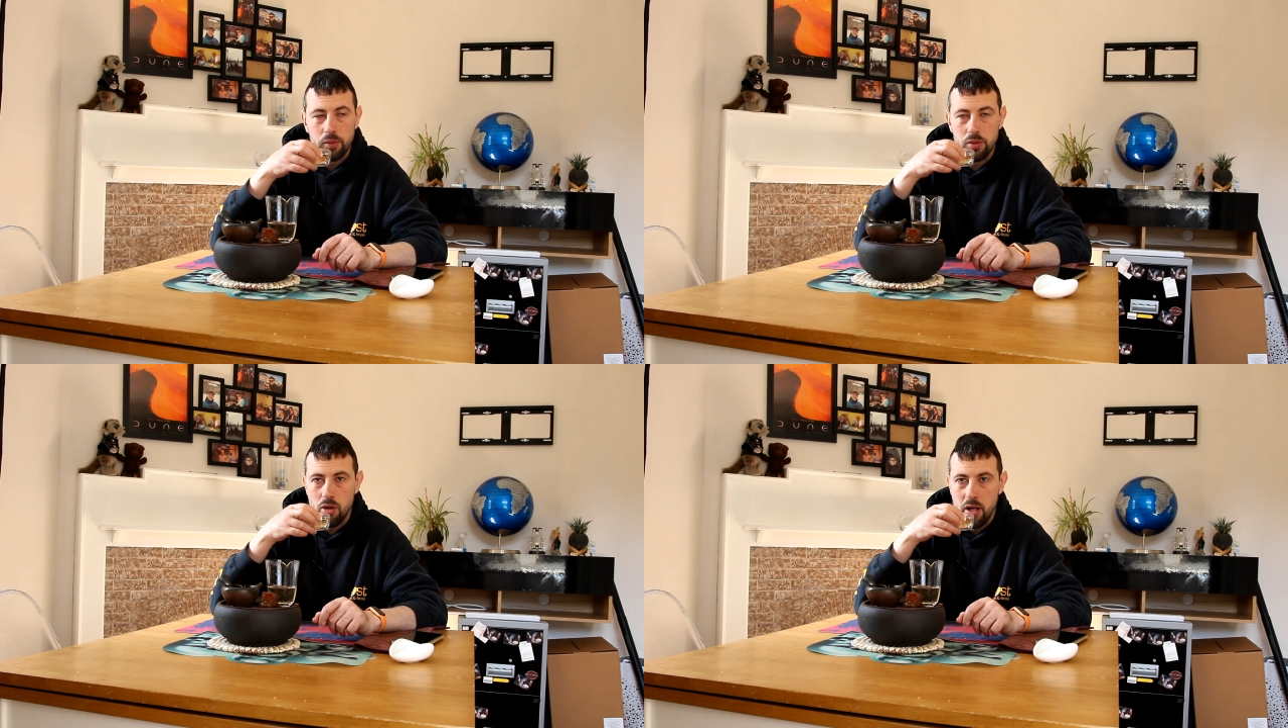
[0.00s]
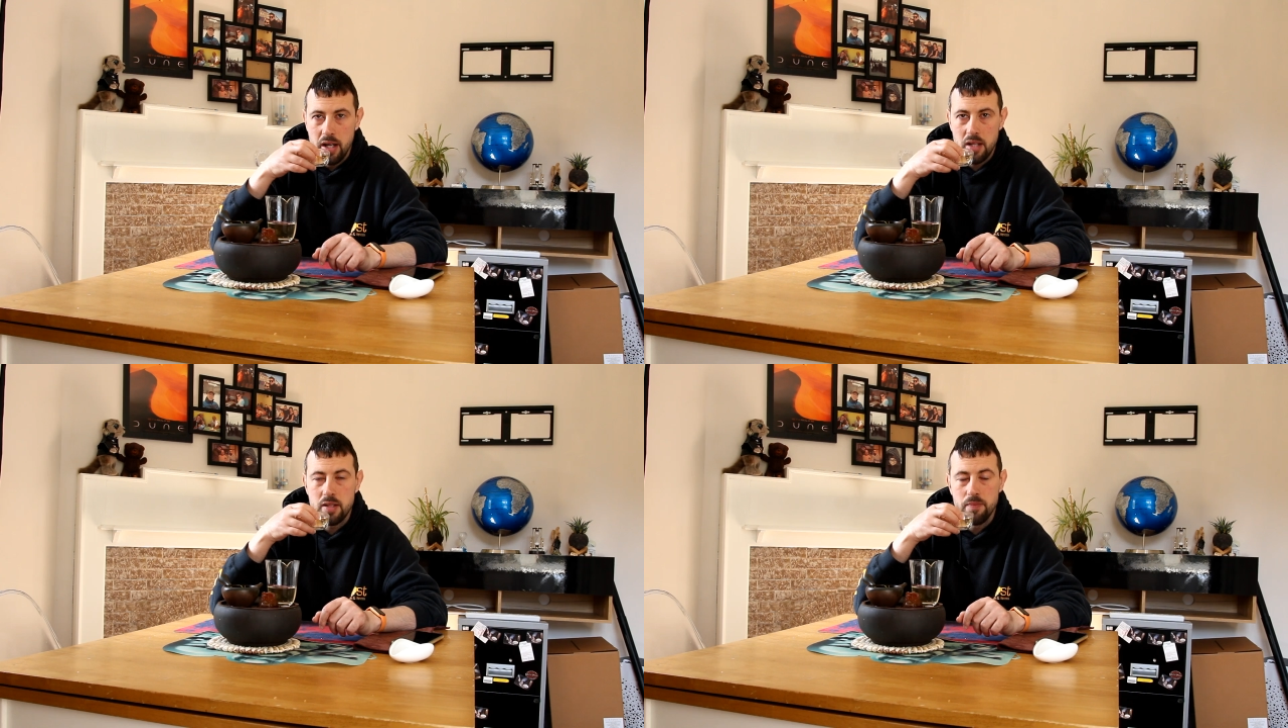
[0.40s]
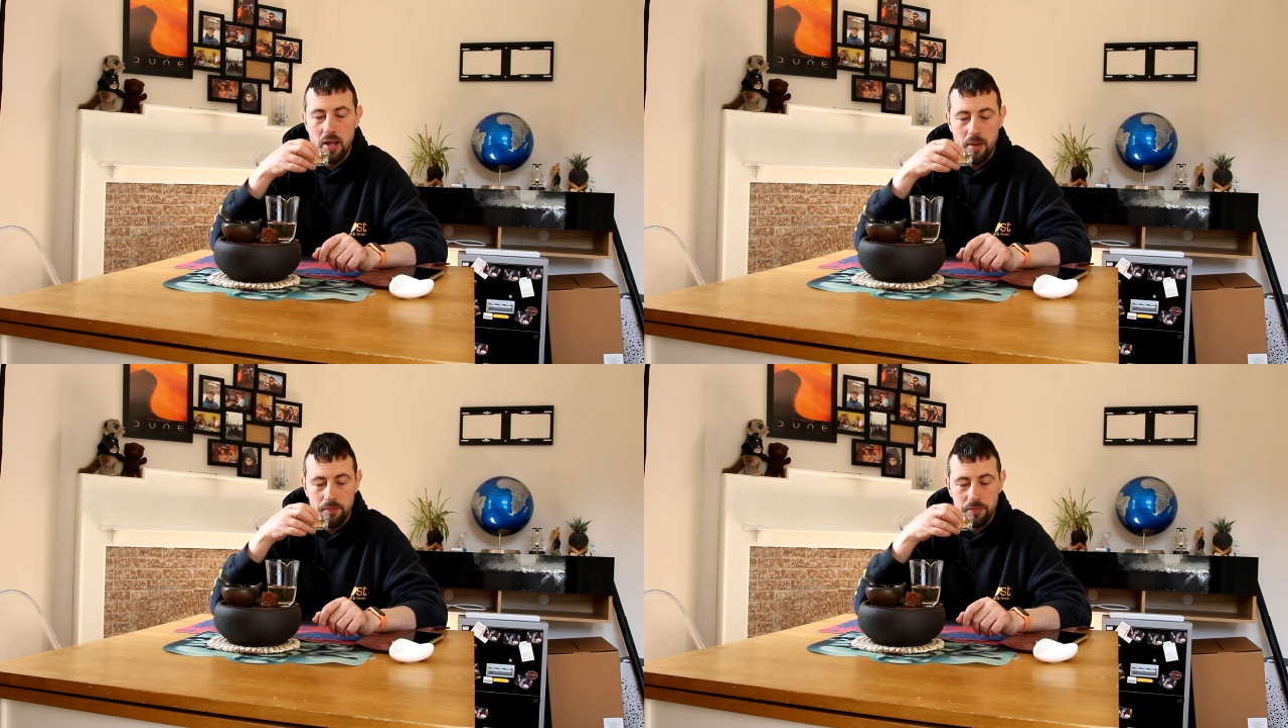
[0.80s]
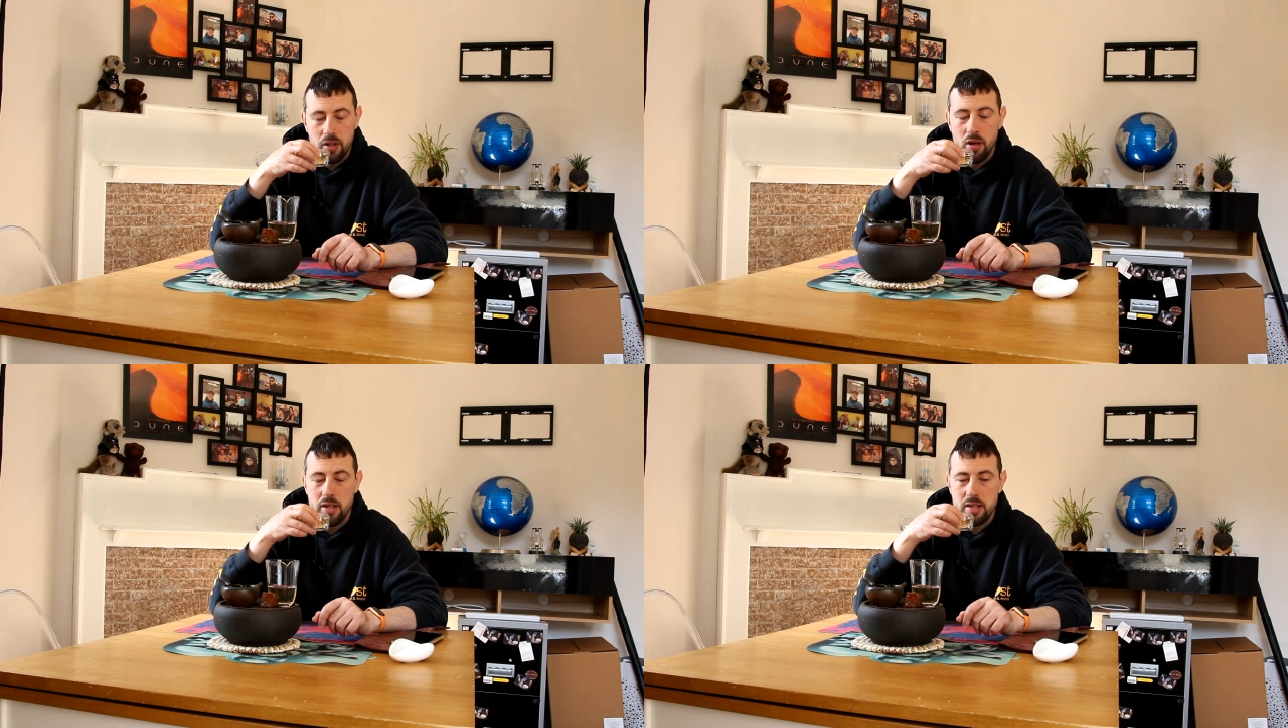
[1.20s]
Dryness, yep,
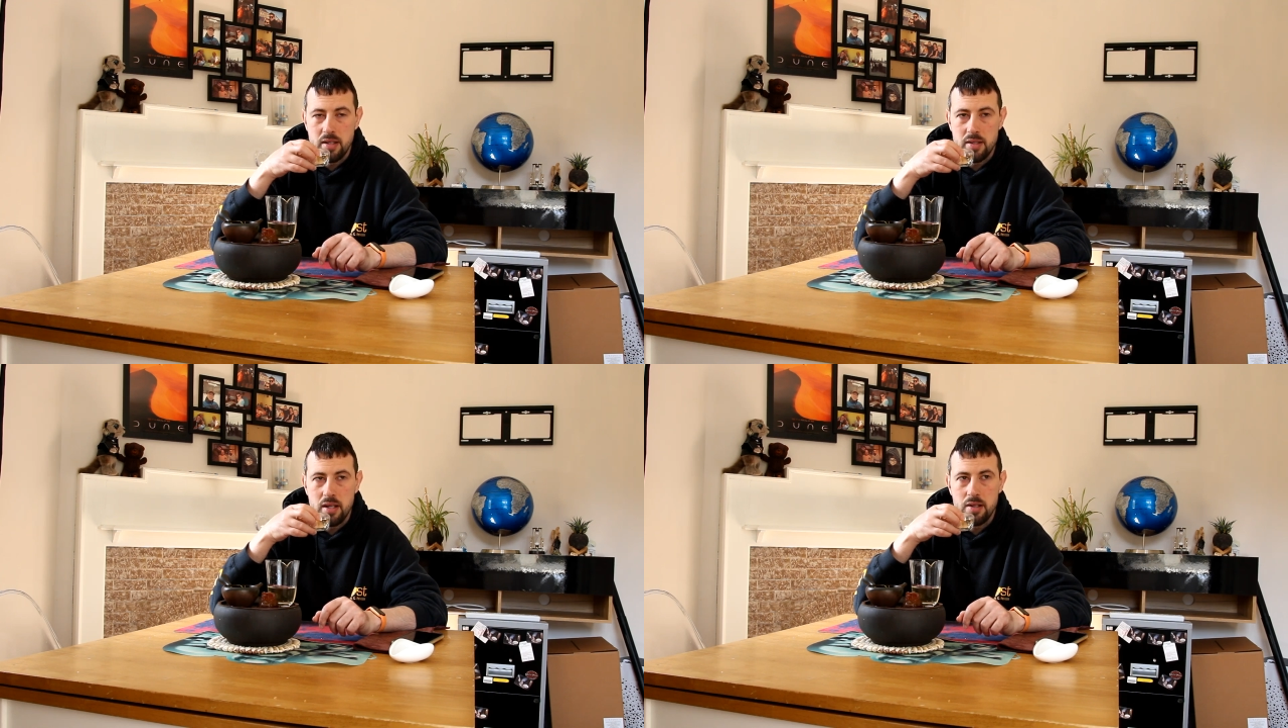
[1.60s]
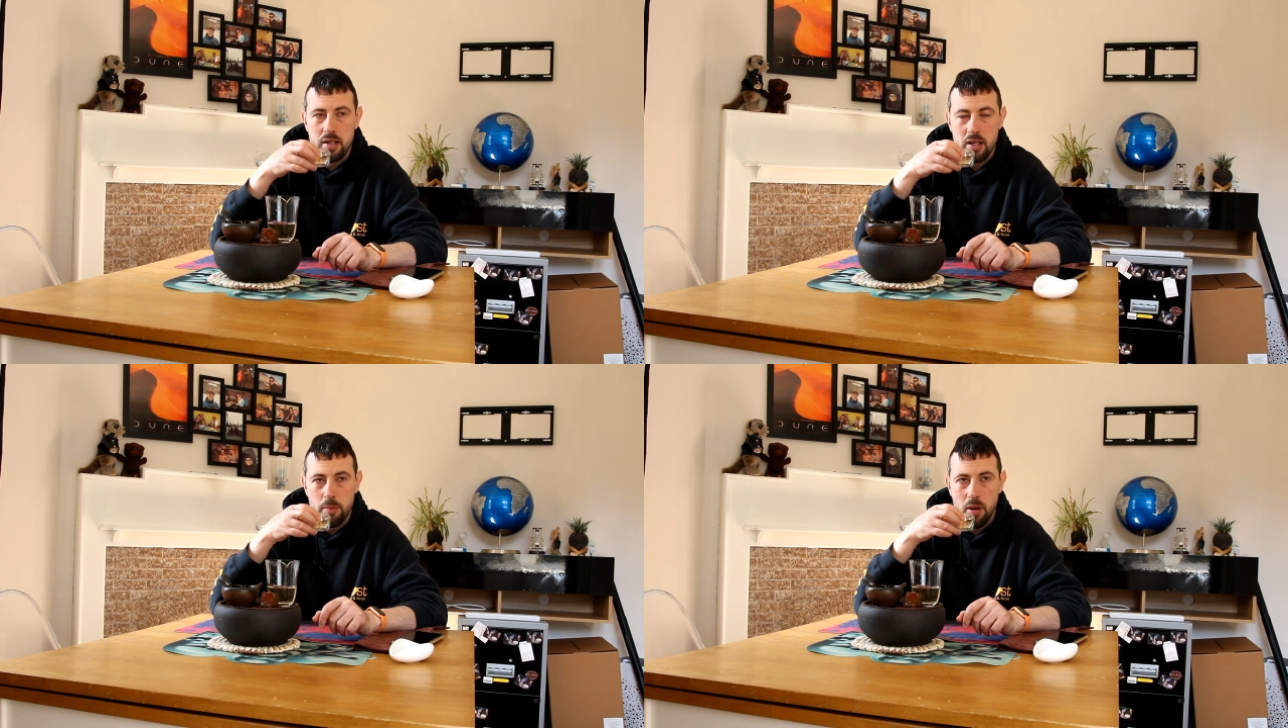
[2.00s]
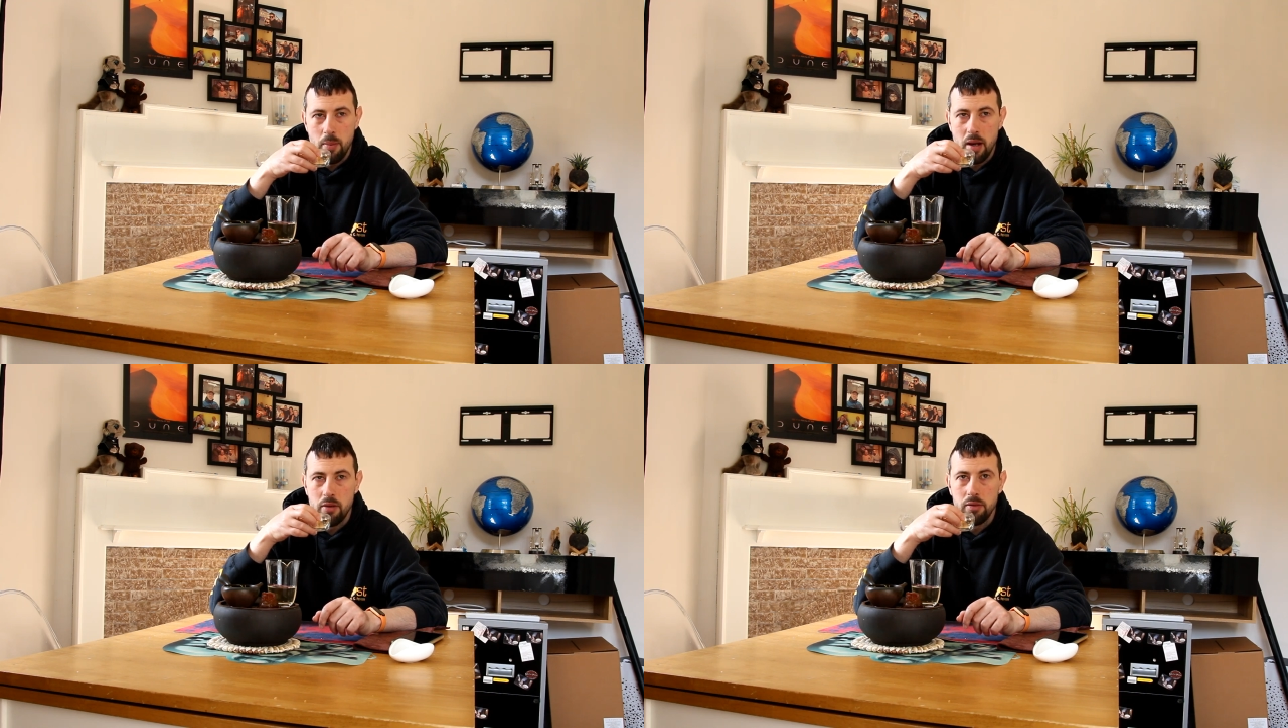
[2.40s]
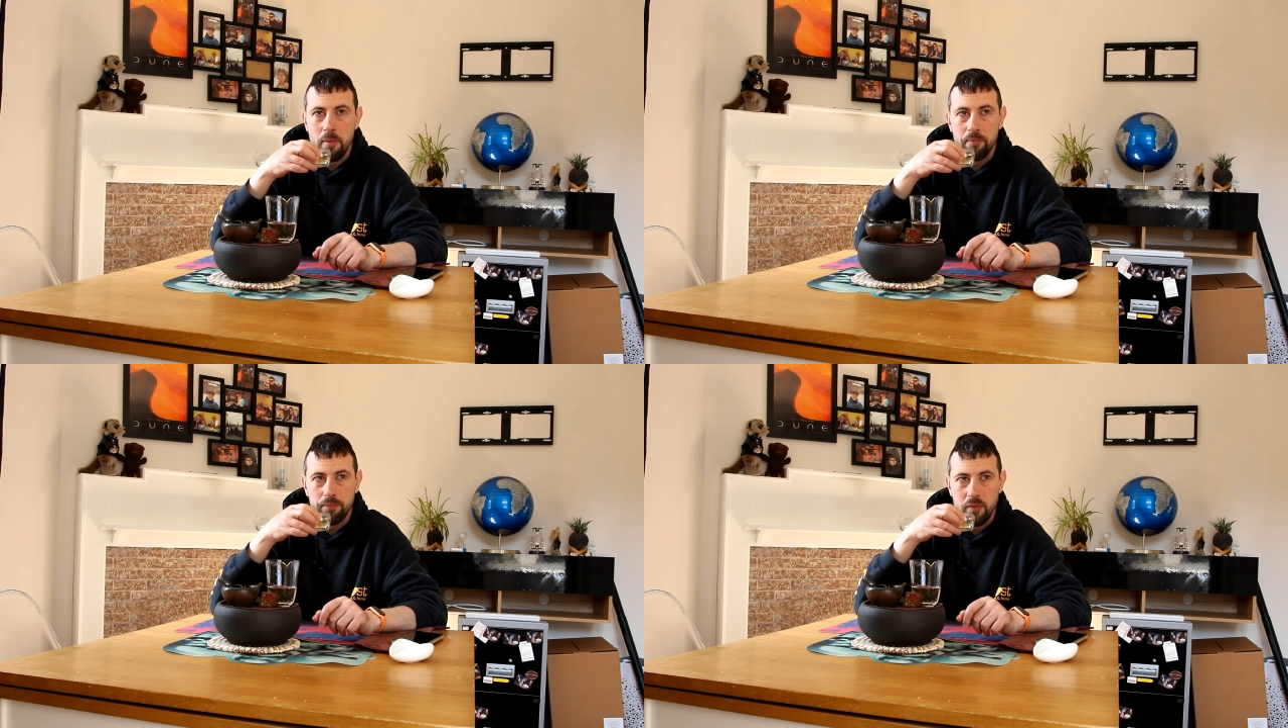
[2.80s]
dry sensation in my mouth.
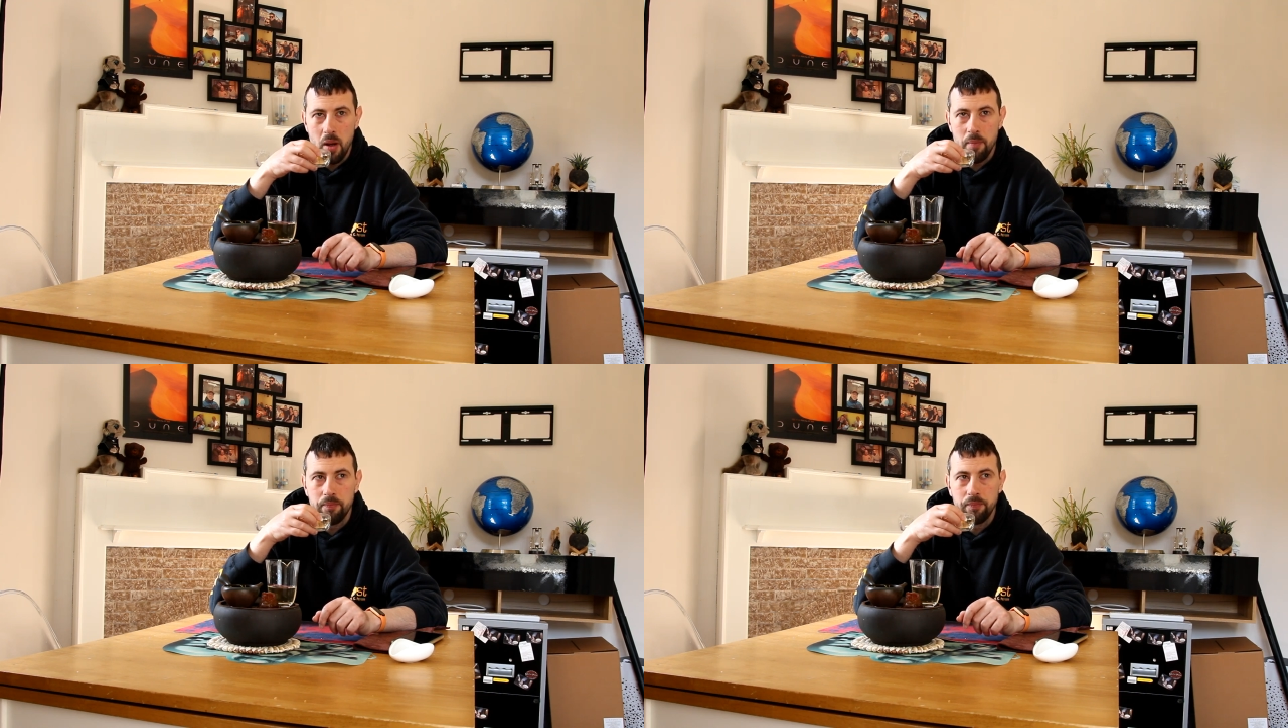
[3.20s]
Yeah.